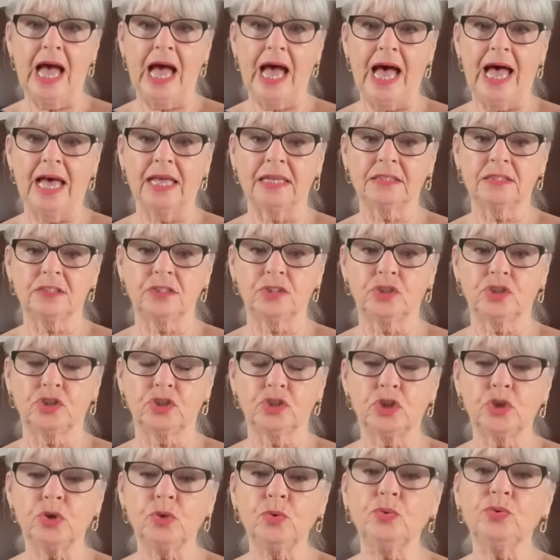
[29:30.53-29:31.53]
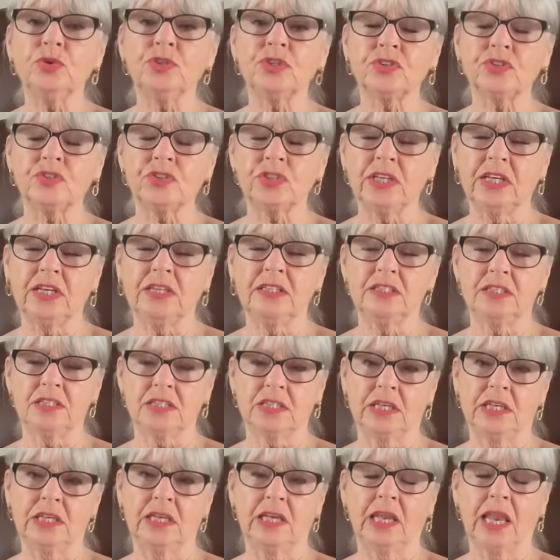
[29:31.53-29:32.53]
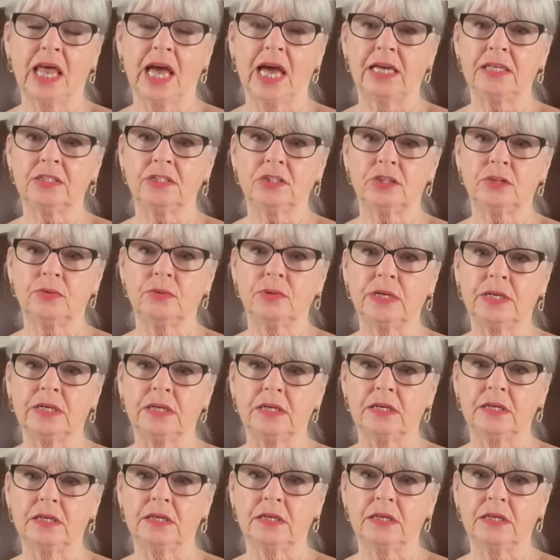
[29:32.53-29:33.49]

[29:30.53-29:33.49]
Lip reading: and do the things that you like doing.